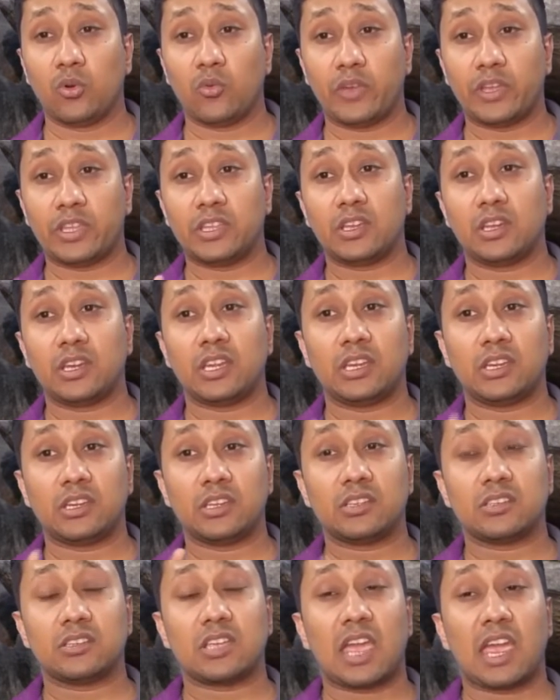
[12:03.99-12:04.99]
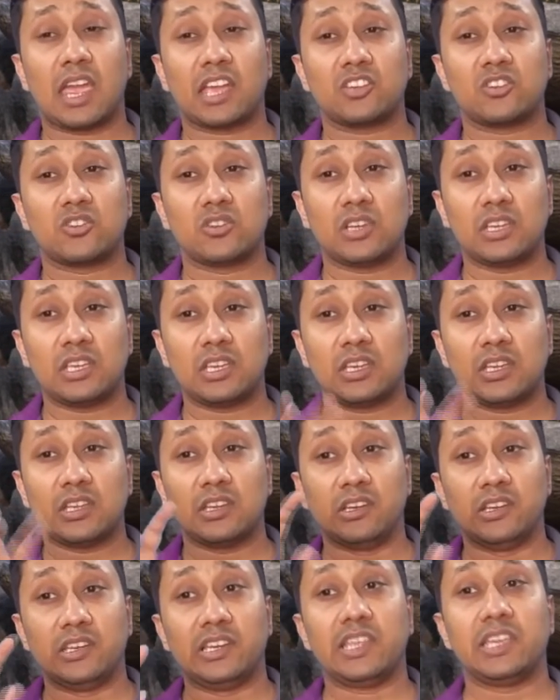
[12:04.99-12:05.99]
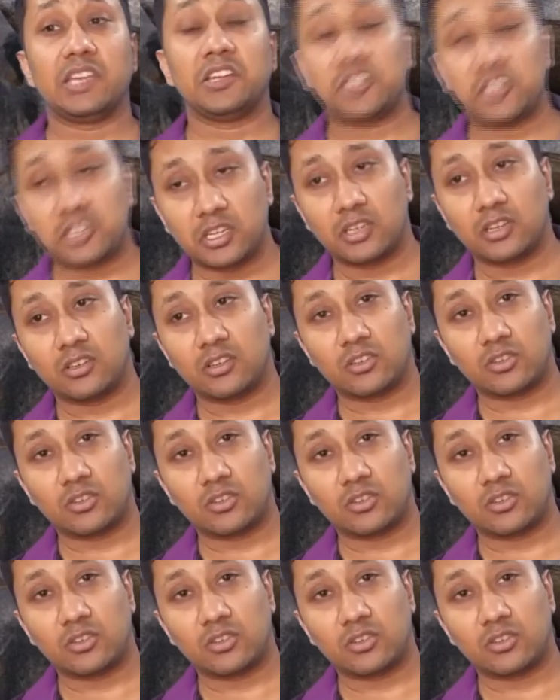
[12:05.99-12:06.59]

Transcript: whether it is actually linked